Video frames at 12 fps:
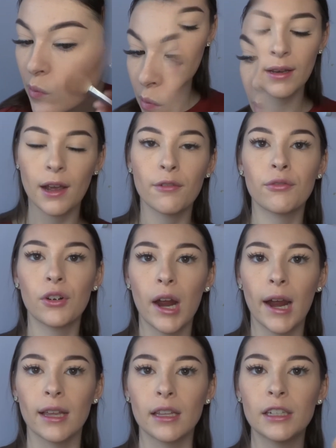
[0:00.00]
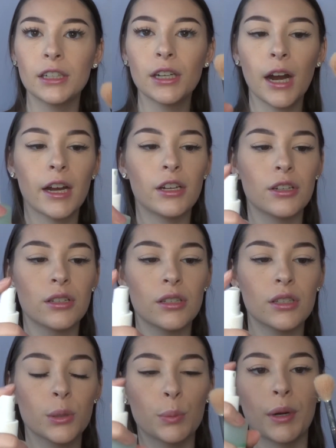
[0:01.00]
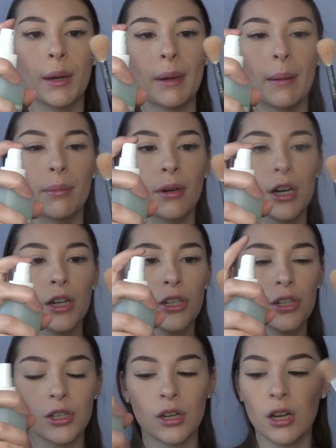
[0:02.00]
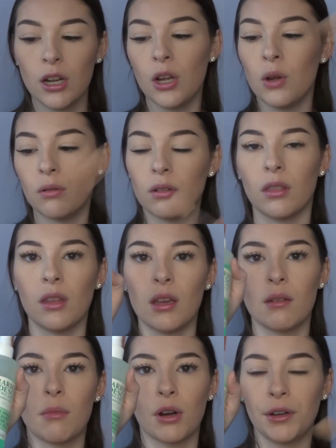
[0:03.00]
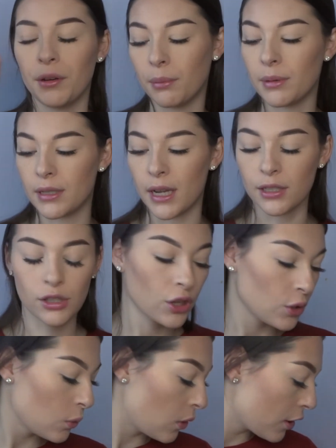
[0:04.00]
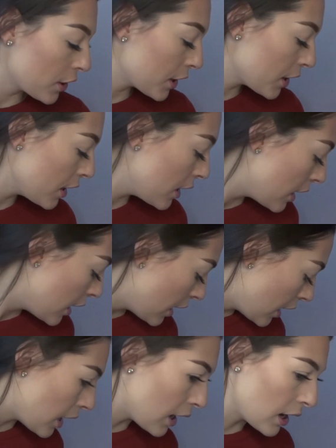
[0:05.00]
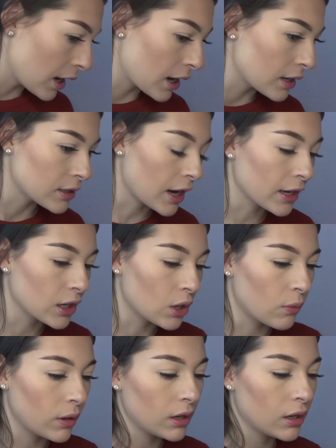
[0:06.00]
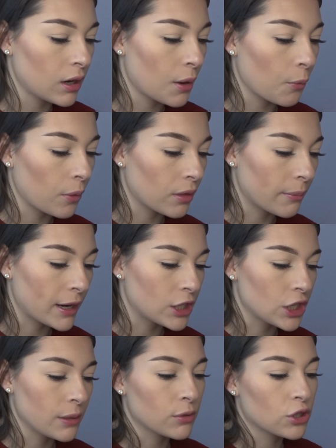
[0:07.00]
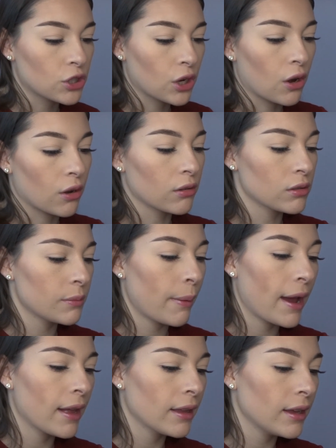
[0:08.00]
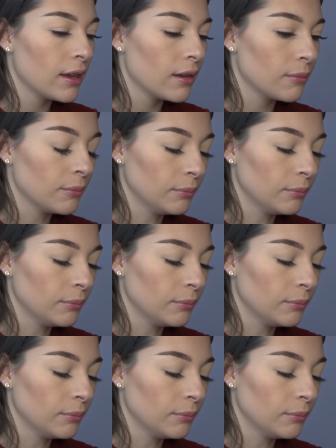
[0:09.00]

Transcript: Now for highlighter, I just spray my brush with the Mario of the Dusky water, and I go in with my James Charles palette